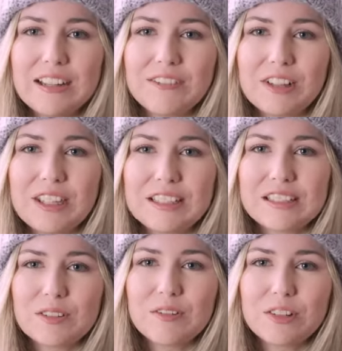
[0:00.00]
for
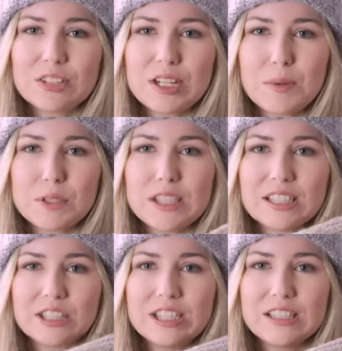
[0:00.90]
these first couple
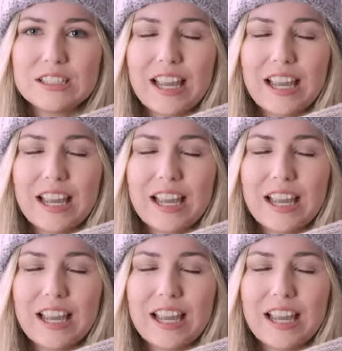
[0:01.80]
sections,